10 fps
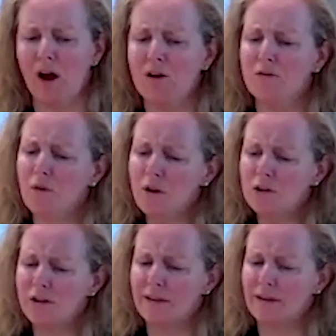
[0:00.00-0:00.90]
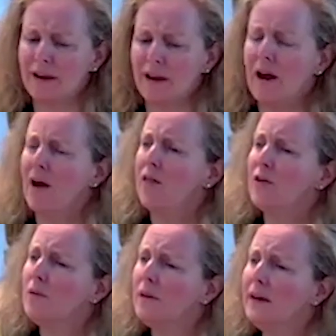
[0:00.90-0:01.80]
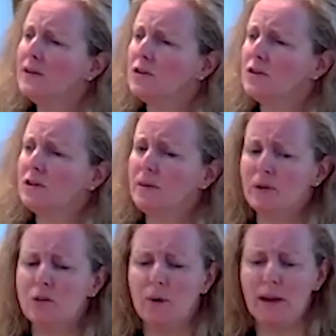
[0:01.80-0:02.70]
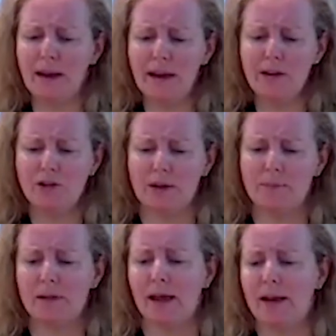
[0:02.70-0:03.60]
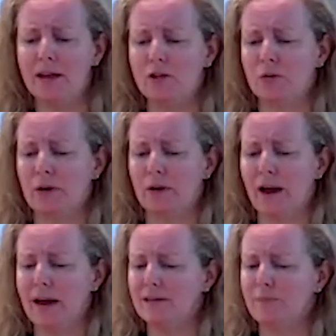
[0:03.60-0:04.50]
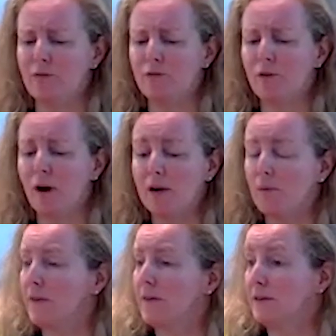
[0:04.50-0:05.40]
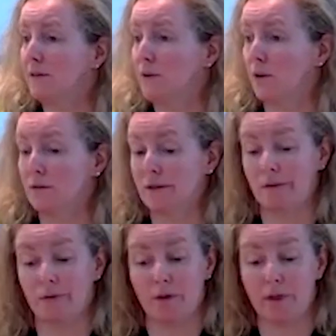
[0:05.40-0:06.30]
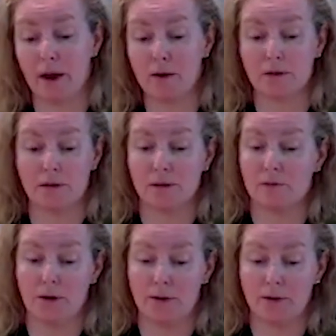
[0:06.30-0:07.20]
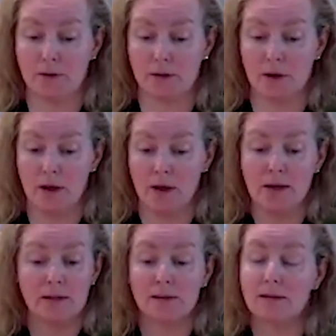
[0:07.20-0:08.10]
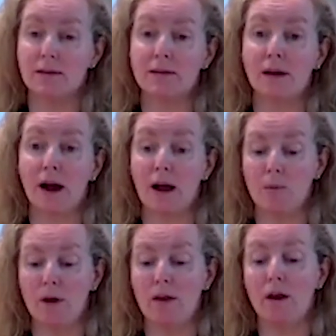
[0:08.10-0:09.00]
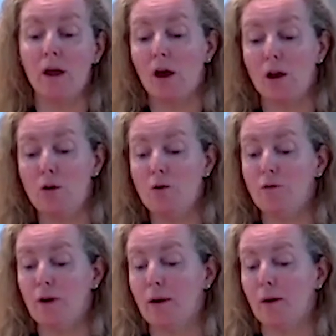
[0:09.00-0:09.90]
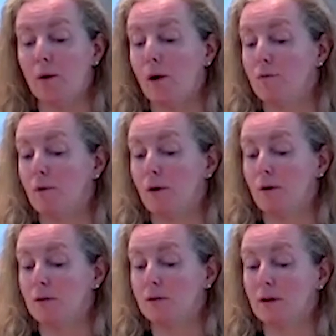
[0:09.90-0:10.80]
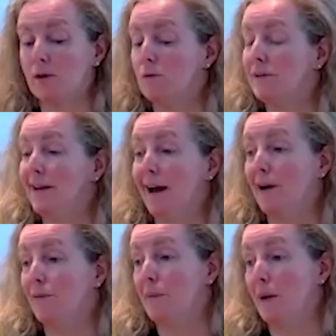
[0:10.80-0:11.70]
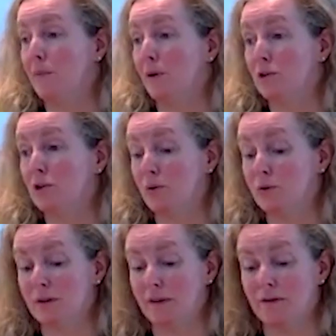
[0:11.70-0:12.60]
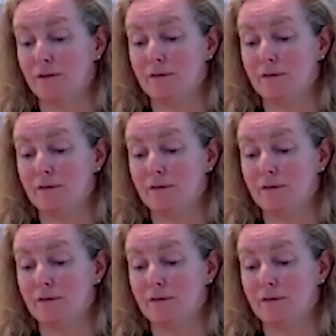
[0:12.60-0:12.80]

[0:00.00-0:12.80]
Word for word: Unfortunately, the relationship between Egypt and Israel has been fraught with difficulty for thousands of years, since the time when a new Pharaoh arose who did not remember Joseph.